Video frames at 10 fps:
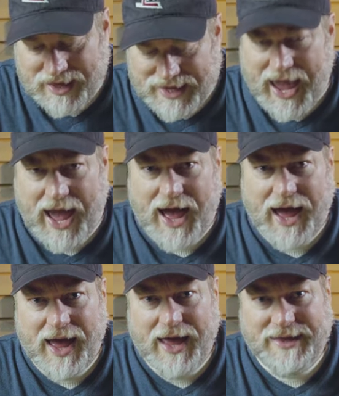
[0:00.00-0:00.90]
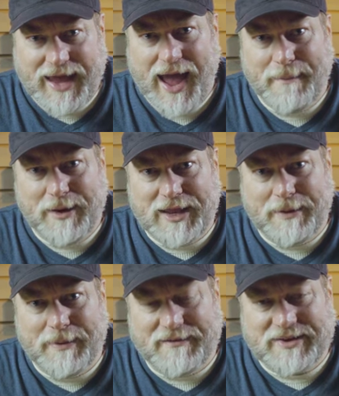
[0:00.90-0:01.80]
Yeah, I'm a
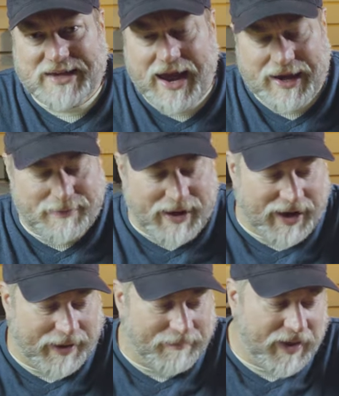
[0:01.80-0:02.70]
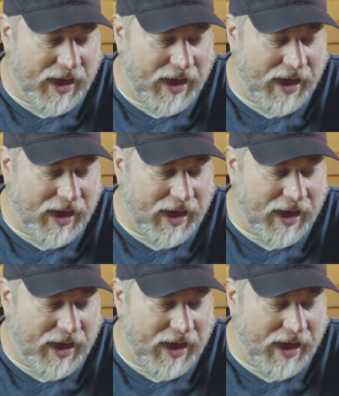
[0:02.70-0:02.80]
little bit excited about it.